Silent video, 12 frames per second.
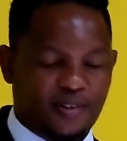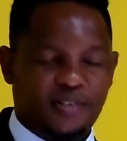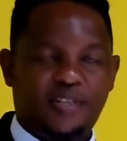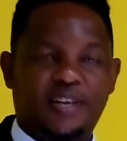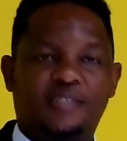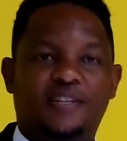
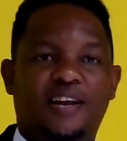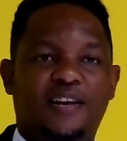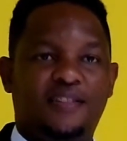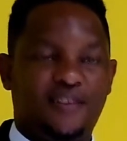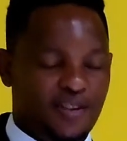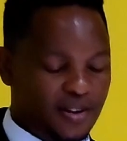texts like
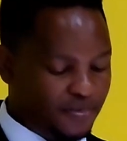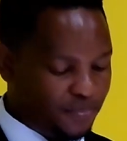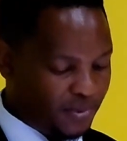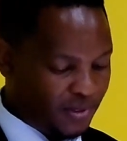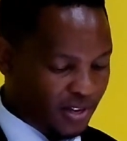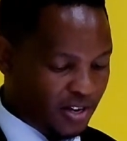the,
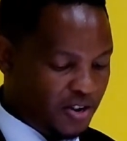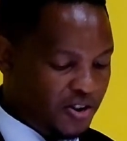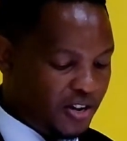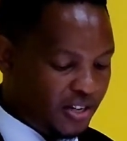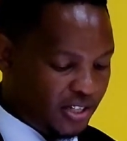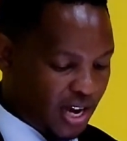the New
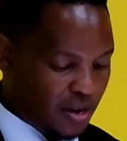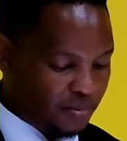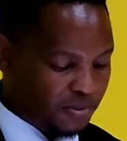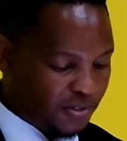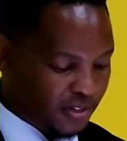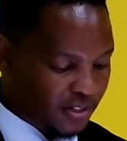King
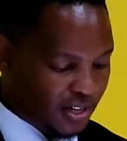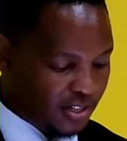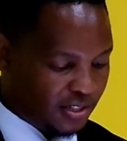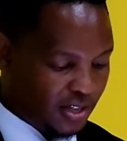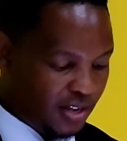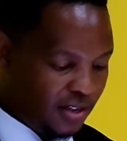James,
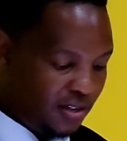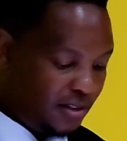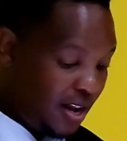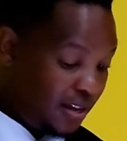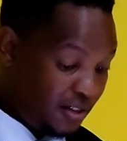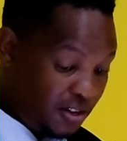translations
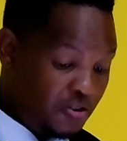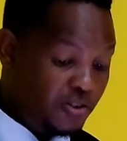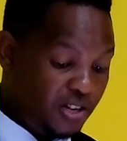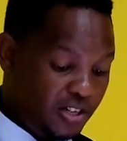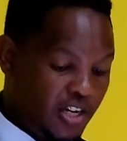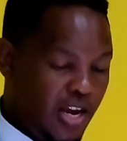like the New
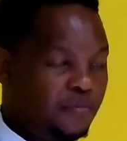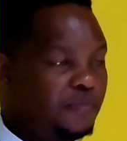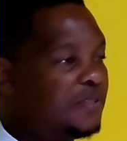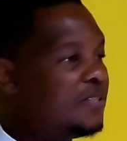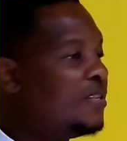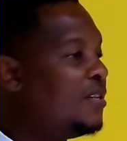King
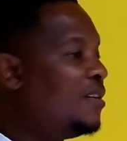James,